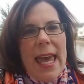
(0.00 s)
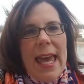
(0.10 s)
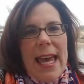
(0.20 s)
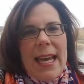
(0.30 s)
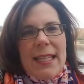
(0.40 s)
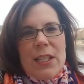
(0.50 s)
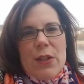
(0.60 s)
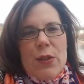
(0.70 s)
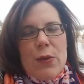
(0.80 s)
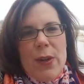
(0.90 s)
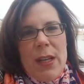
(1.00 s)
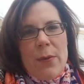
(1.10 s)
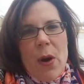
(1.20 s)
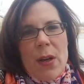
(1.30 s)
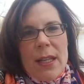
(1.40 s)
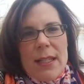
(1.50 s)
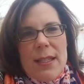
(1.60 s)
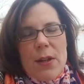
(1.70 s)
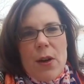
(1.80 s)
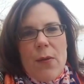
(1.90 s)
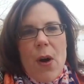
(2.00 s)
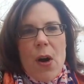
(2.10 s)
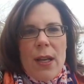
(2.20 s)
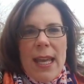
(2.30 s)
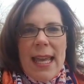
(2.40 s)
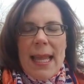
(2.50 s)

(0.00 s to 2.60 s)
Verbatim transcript: at 3101